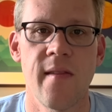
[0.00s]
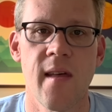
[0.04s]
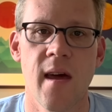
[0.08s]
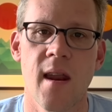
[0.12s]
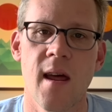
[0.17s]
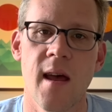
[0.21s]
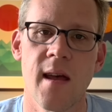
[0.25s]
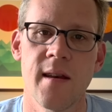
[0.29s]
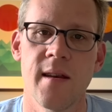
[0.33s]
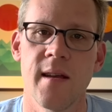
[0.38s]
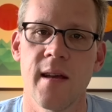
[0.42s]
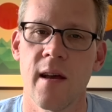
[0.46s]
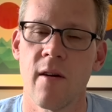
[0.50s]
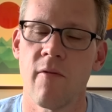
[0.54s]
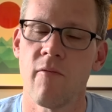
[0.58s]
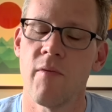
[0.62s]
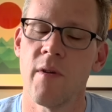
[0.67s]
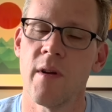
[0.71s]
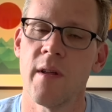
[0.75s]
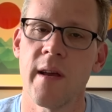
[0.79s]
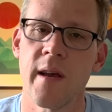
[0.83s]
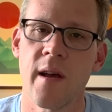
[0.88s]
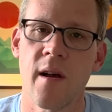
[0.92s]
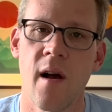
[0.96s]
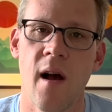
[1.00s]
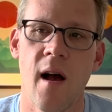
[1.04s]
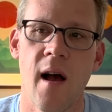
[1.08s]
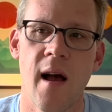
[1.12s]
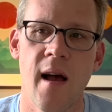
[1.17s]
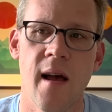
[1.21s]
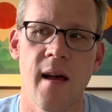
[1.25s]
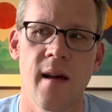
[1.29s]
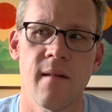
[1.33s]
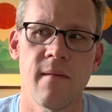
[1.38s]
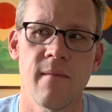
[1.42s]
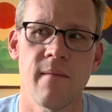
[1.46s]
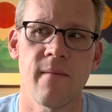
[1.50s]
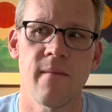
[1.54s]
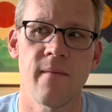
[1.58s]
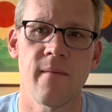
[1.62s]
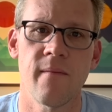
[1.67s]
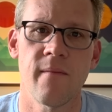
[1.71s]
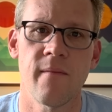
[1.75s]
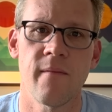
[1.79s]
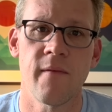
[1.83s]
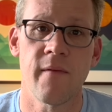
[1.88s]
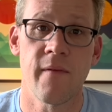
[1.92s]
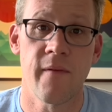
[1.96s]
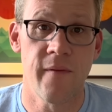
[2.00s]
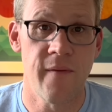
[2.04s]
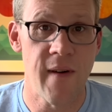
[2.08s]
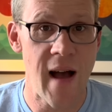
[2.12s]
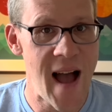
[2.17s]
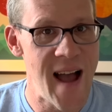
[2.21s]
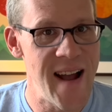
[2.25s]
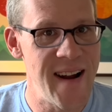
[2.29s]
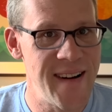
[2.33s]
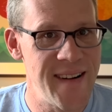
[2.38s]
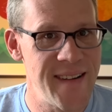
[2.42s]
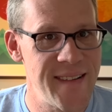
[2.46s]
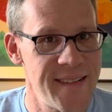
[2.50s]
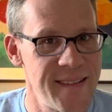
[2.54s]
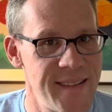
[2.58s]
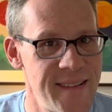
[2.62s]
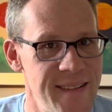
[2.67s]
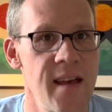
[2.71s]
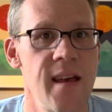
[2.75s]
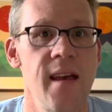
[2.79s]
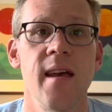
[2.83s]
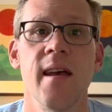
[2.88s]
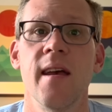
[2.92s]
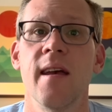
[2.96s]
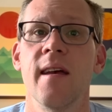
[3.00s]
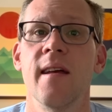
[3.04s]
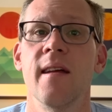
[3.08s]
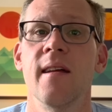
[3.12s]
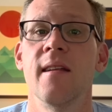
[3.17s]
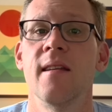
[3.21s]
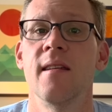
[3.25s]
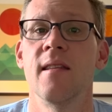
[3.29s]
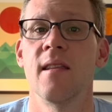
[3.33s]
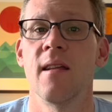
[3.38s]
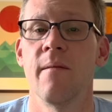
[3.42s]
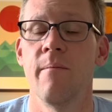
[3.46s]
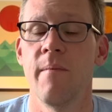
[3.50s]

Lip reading: that idea really caught fire in the